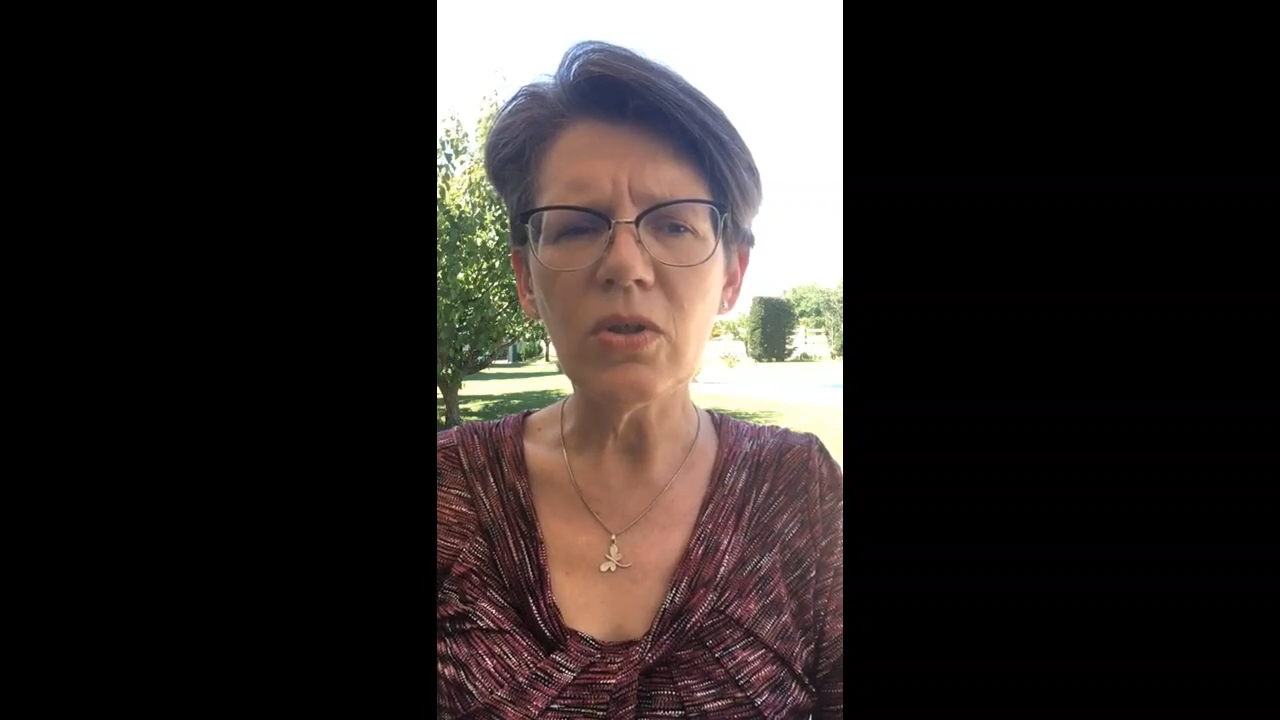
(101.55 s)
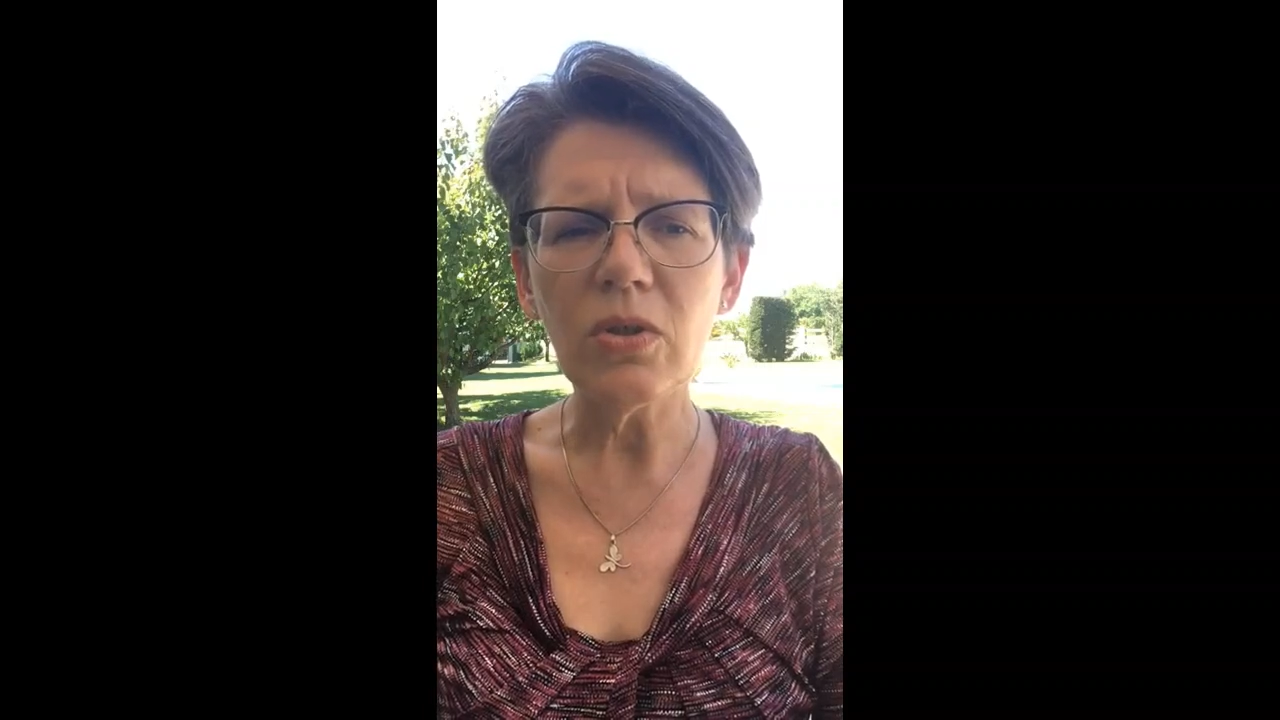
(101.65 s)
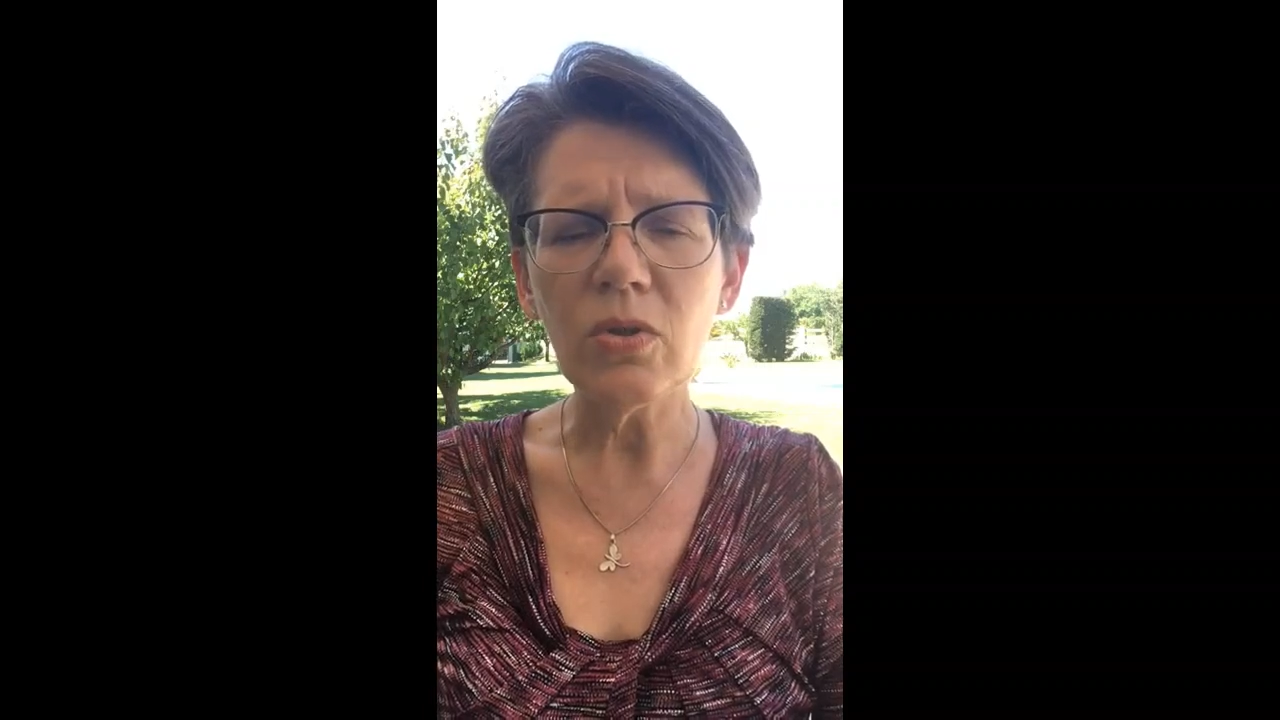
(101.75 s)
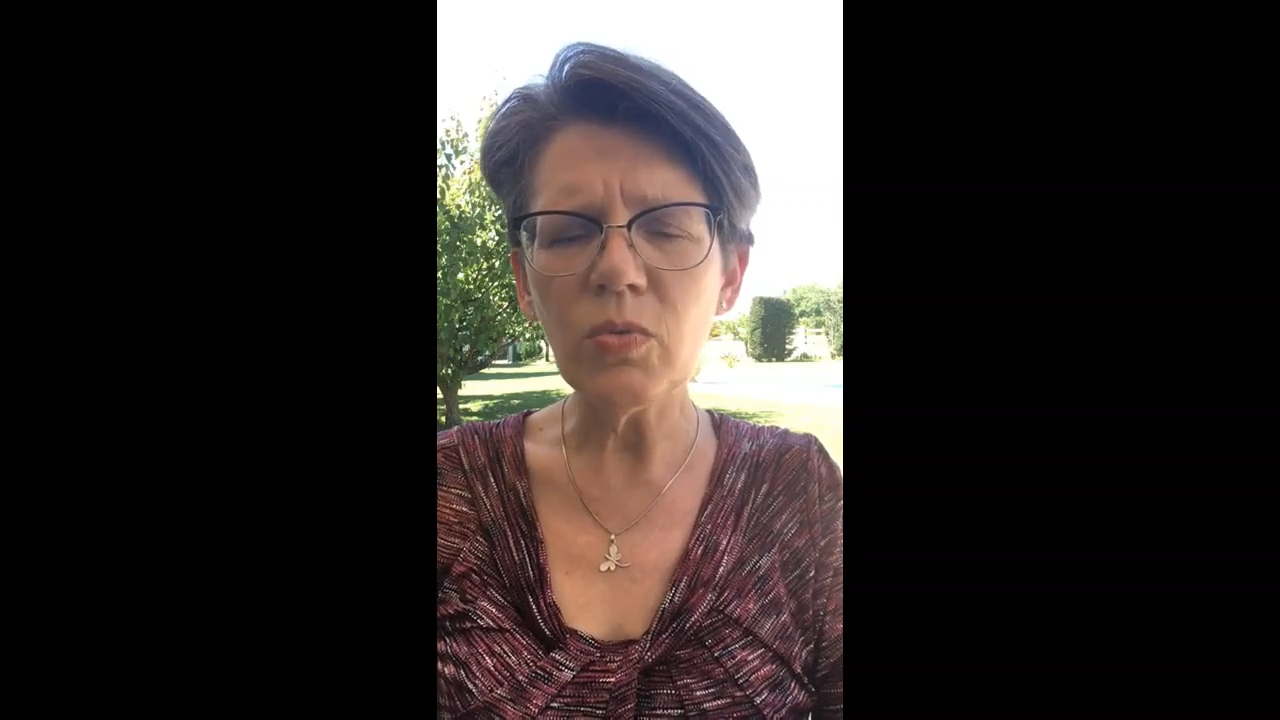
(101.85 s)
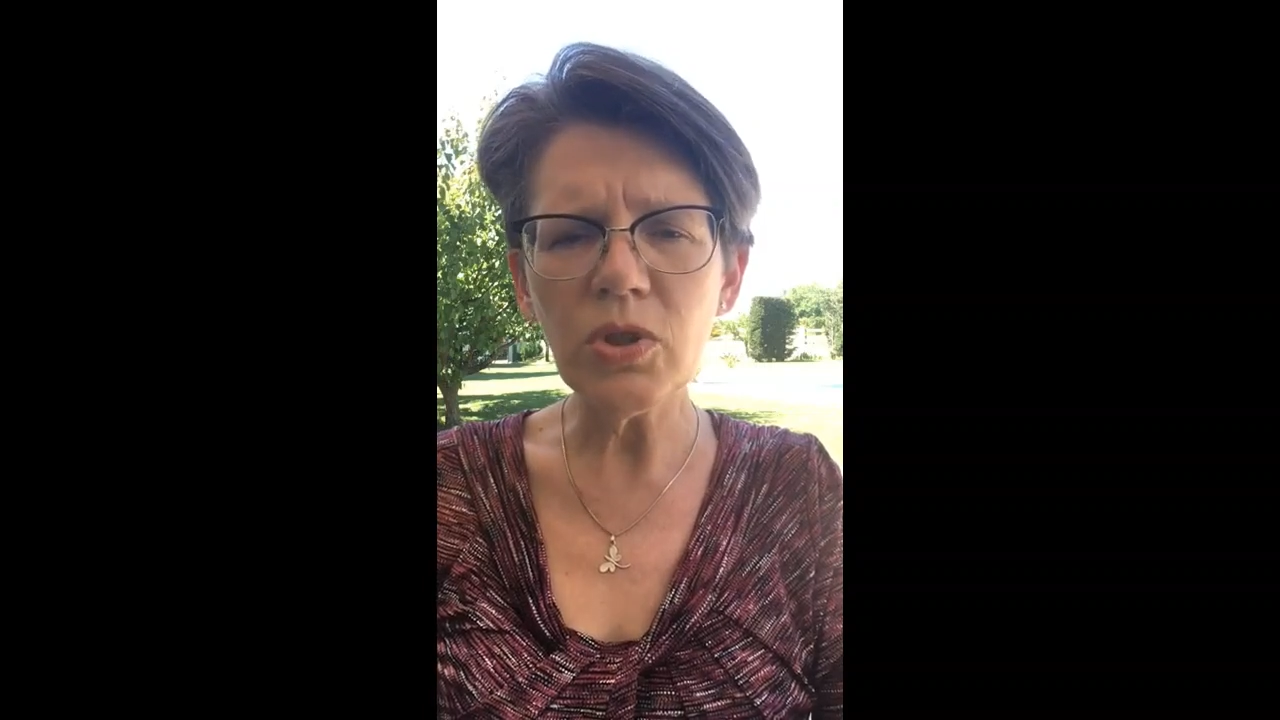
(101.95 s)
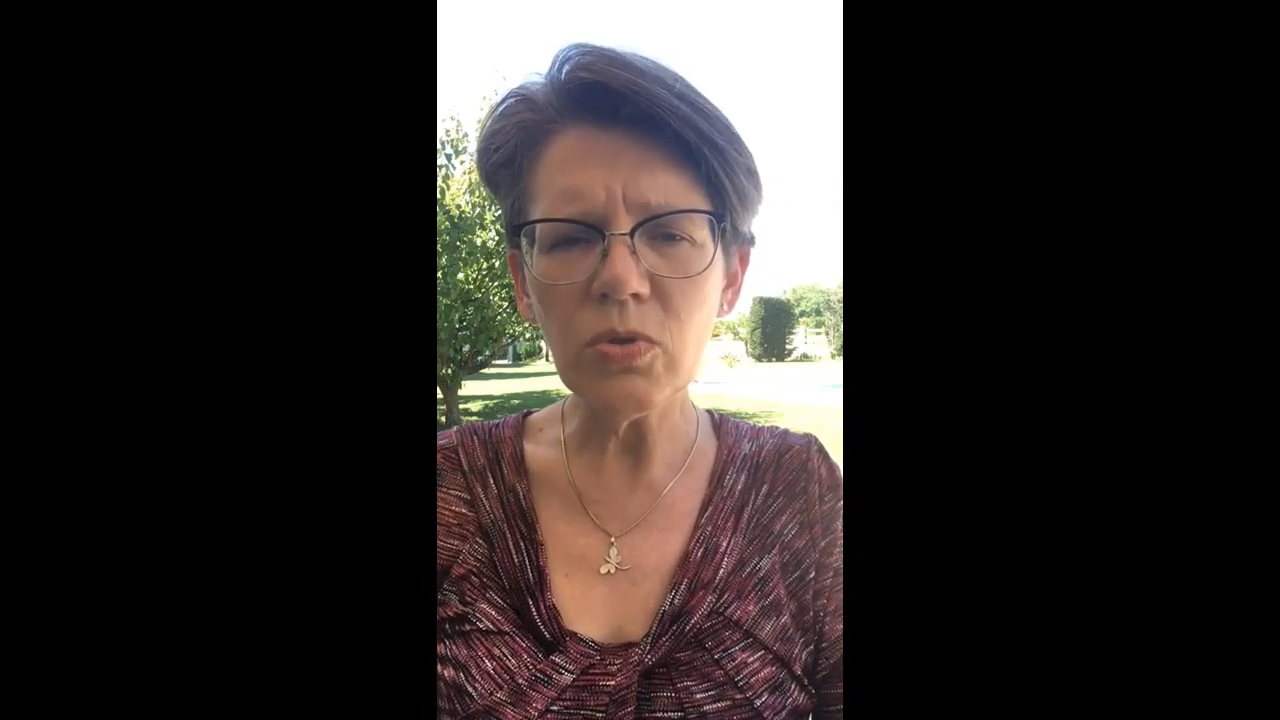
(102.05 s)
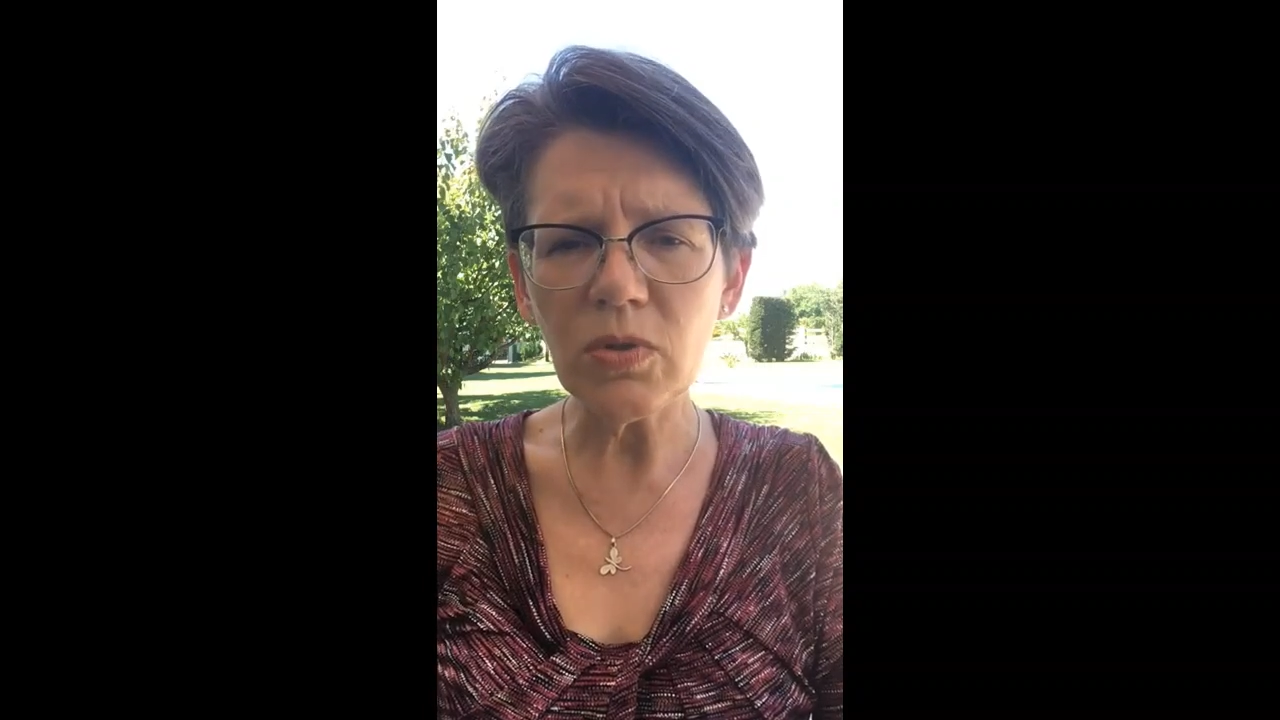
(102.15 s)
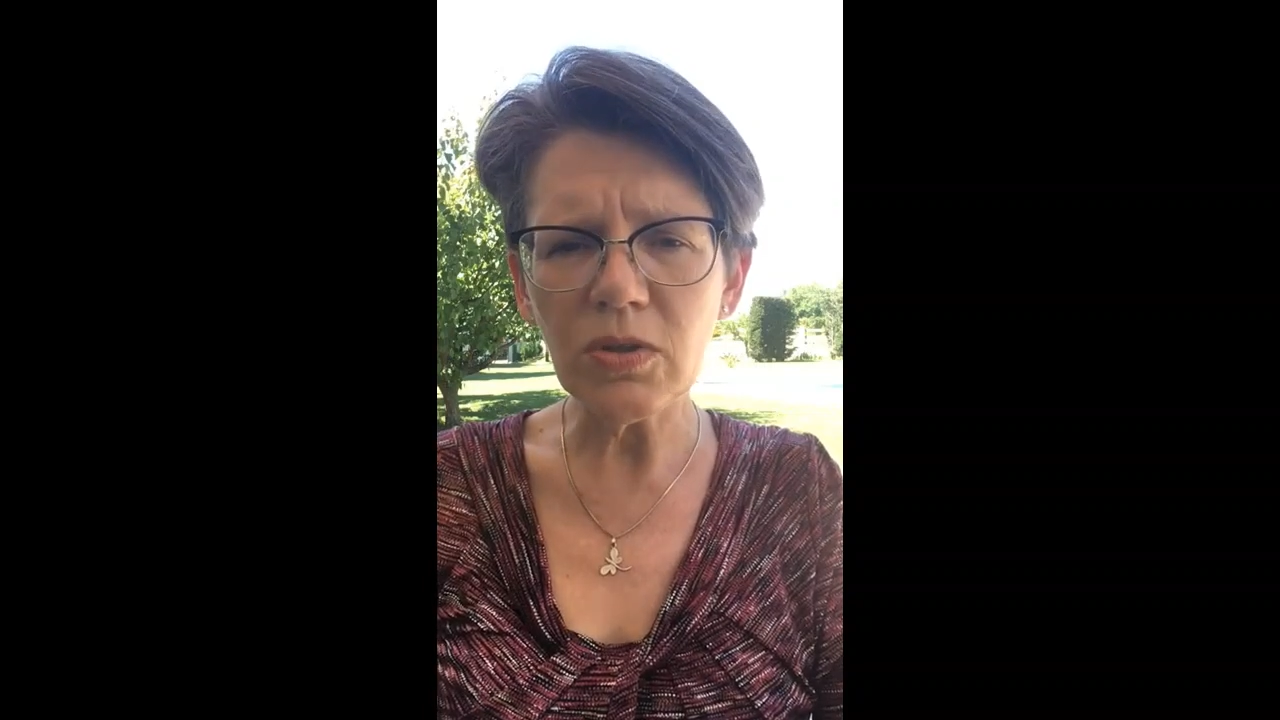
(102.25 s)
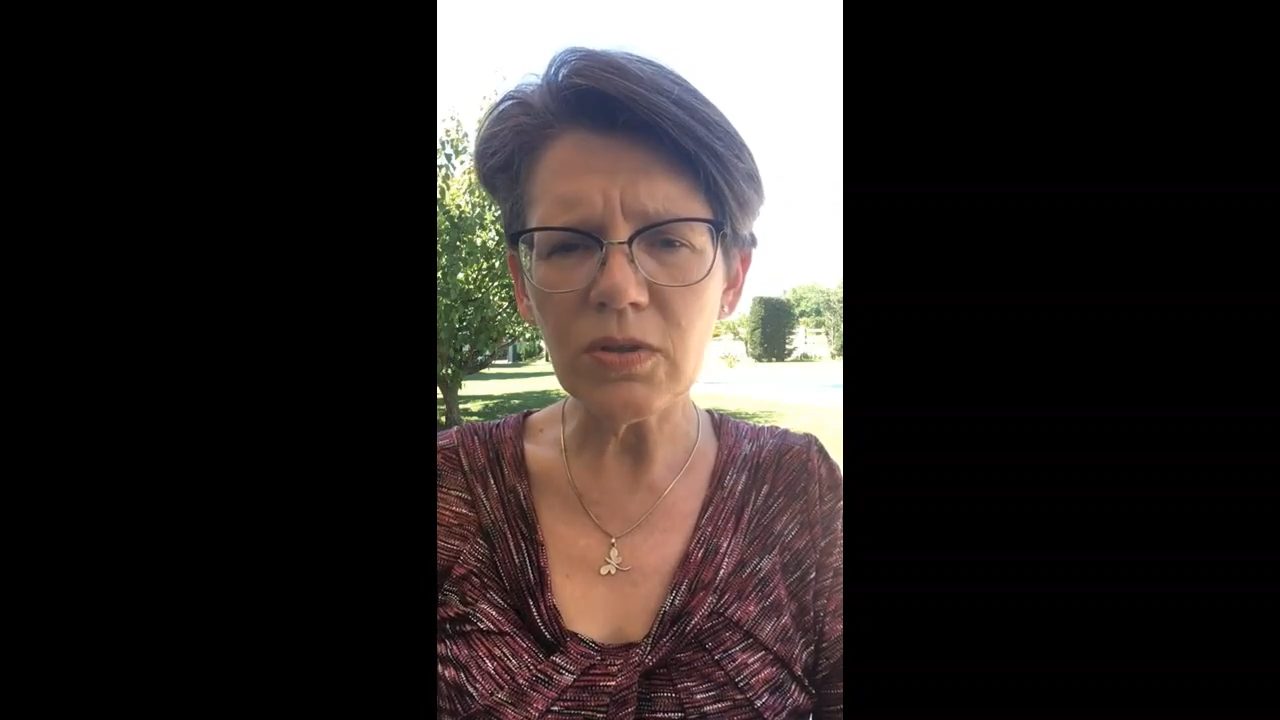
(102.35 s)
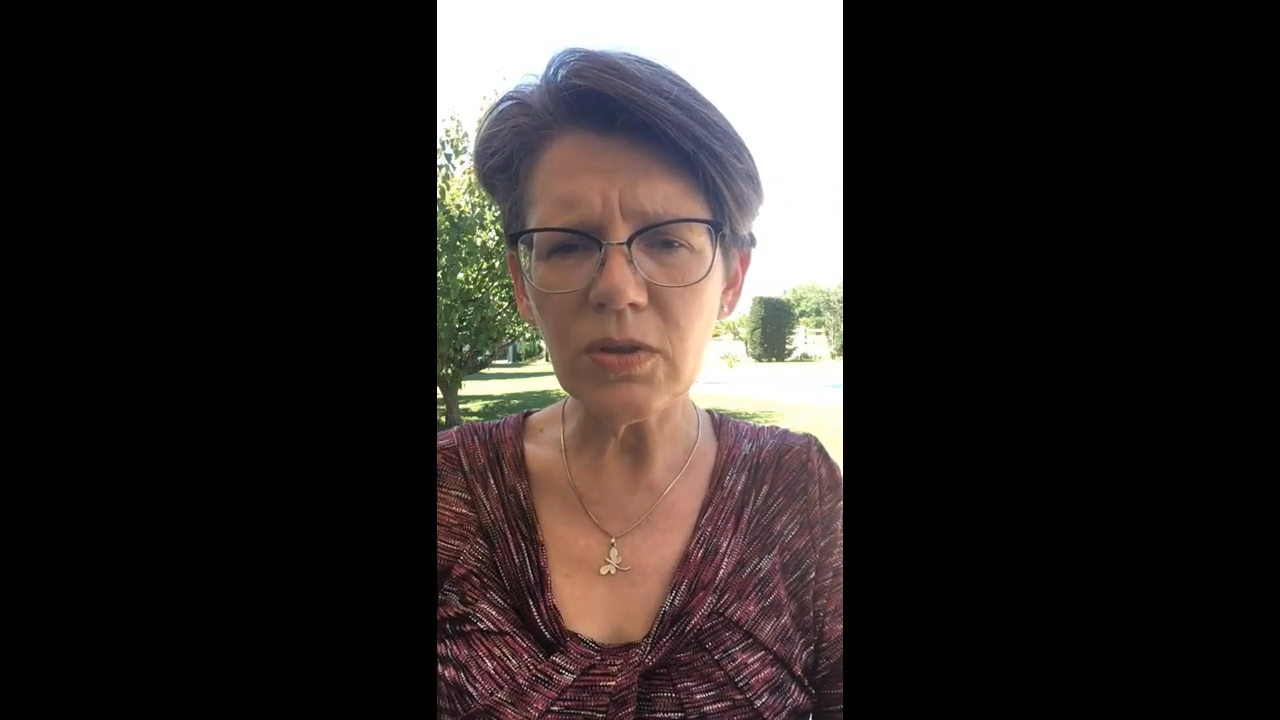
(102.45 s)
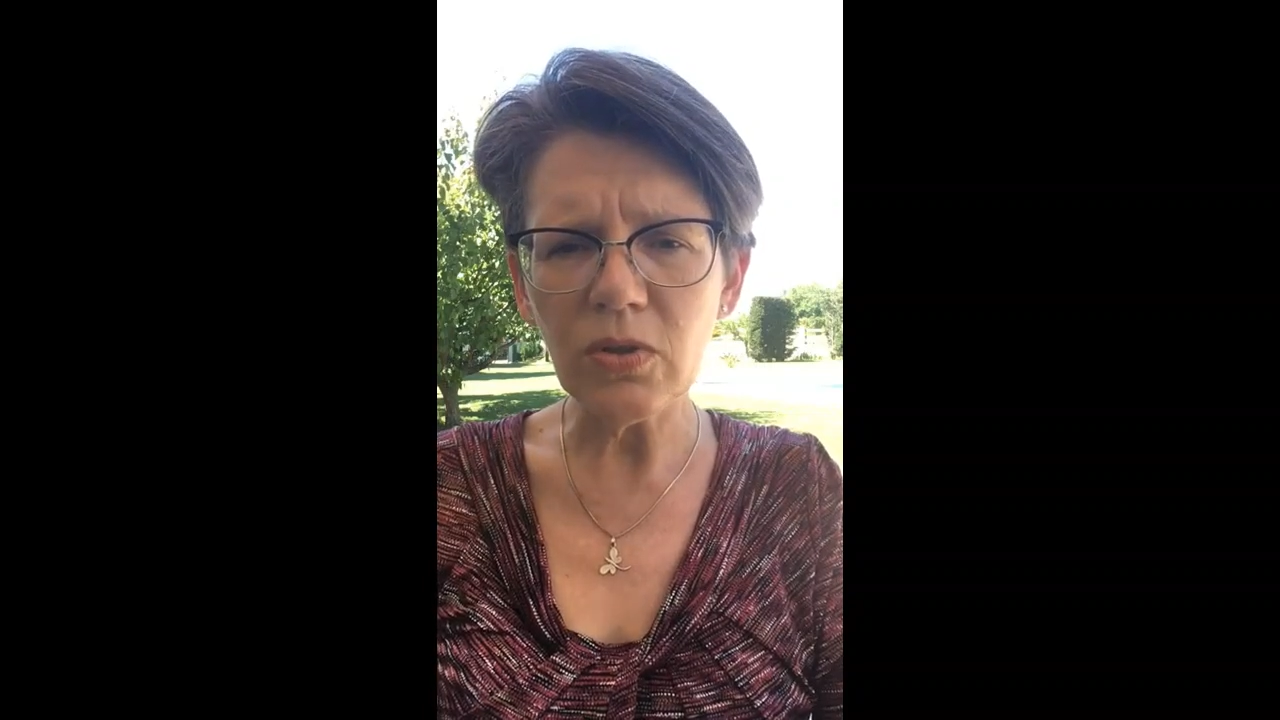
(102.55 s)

or which ones